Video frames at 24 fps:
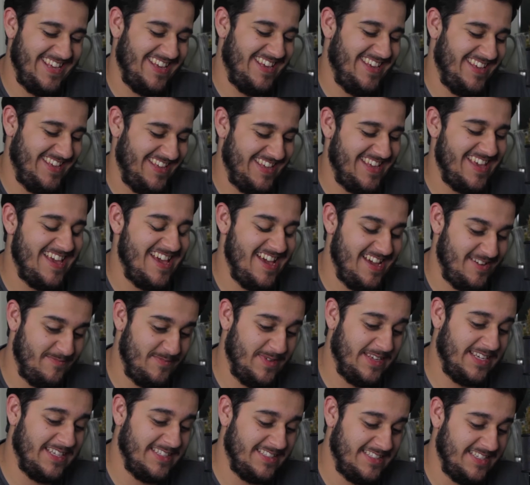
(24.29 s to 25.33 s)
Yeah,
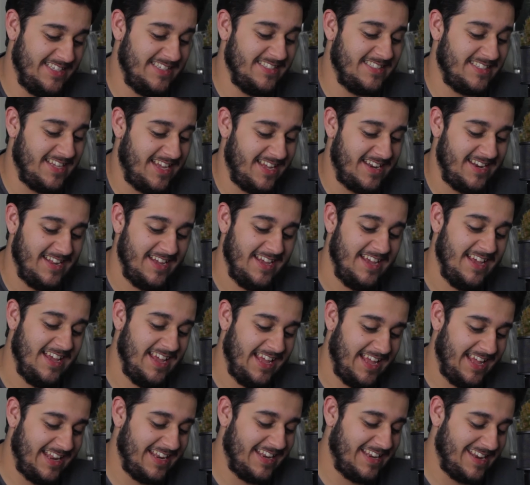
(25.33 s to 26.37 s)
Mickey D's
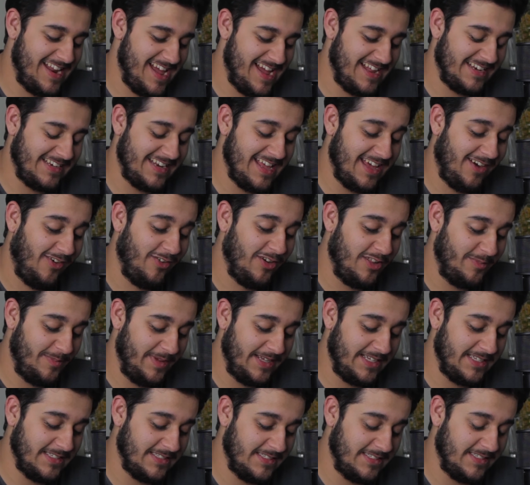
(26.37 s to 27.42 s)
and not only
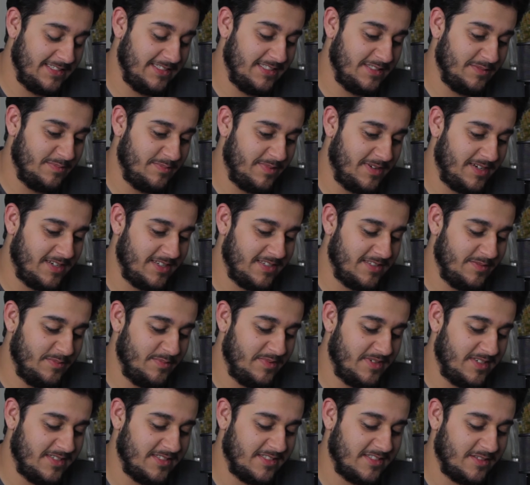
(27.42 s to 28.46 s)
Mickey D's, but
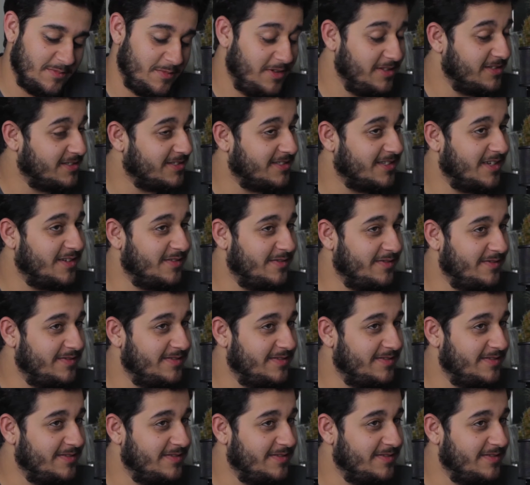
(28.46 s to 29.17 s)
some other stuff.